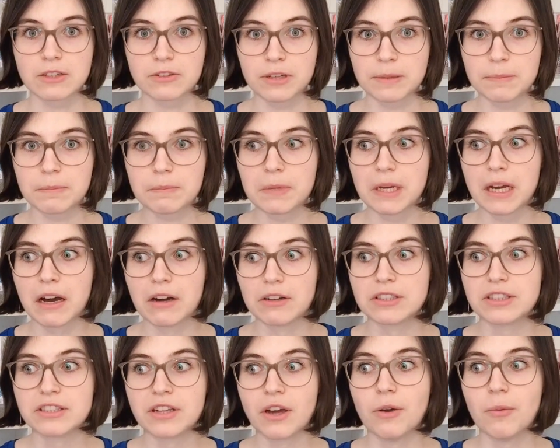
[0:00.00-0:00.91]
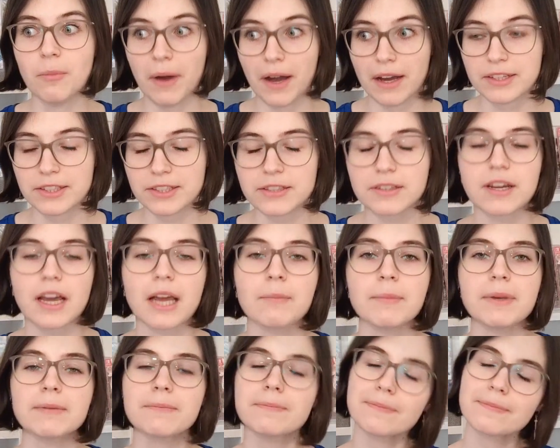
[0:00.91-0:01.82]
and creeped me out so much. I
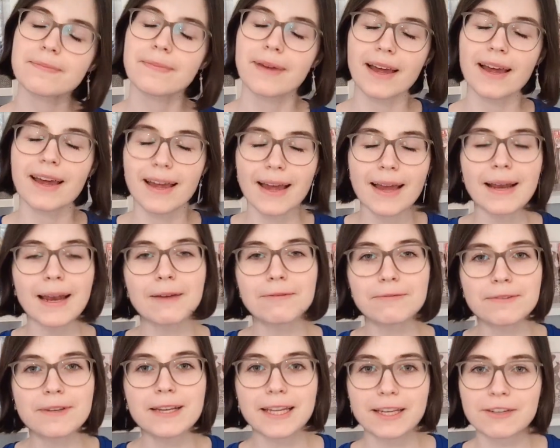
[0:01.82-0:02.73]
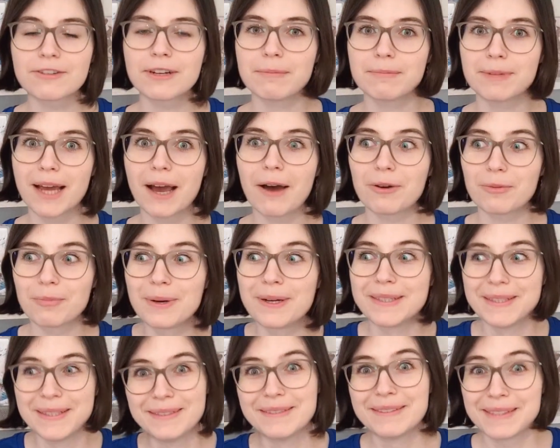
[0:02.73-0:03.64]
mean, I love feeling creeped out,
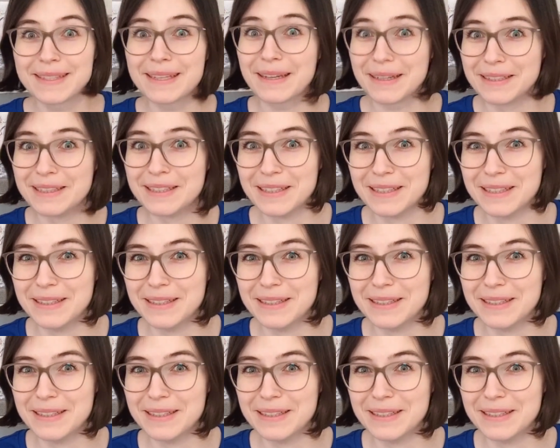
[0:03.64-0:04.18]
but still.